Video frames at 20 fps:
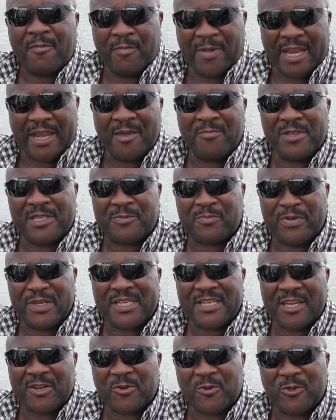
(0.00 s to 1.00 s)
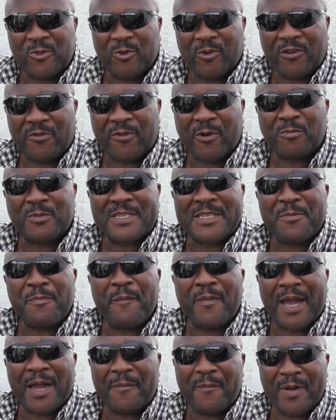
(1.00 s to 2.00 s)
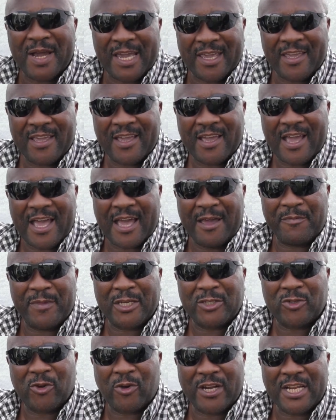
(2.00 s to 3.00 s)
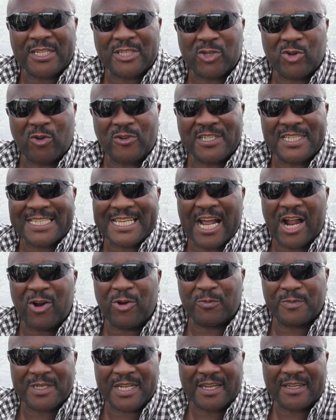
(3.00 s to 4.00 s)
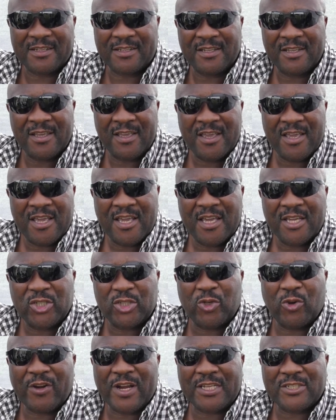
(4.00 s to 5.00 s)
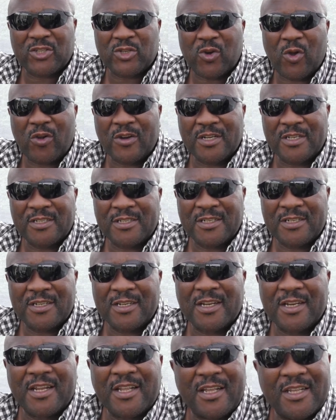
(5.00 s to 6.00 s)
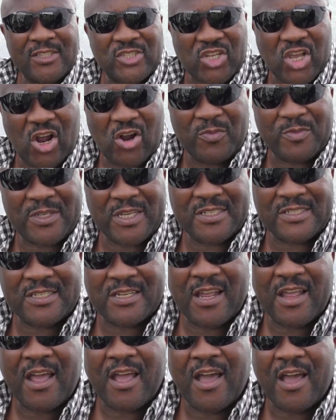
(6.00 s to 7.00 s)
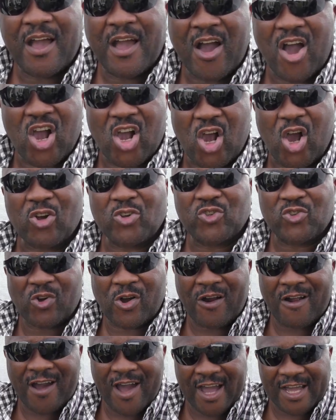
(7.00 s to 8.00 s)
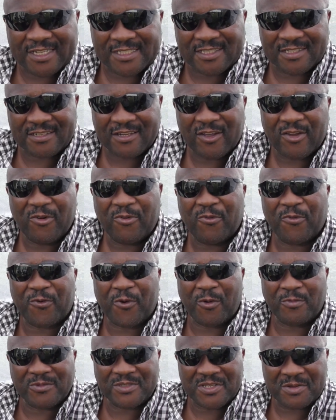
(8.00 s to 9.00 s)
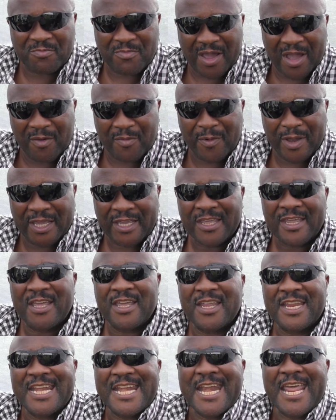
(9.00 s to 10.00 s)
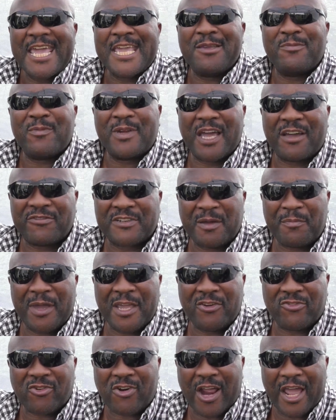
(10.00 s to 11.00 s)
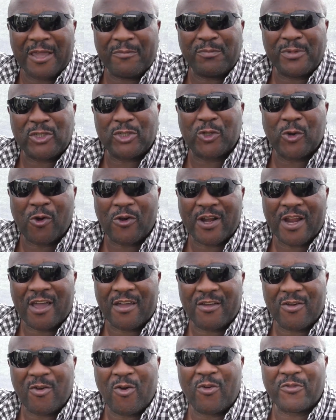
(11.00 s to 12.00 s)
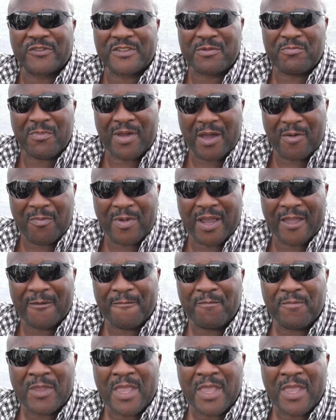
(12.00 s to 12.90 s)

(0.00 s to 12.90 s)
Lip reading: My name is Peter Rujua from Zimbabwe. I'm a Shona Stone sculptor. Shona Stone sculptures are cultural art from Zimbabwe, named after my tribe, Shona of Zimbabwe.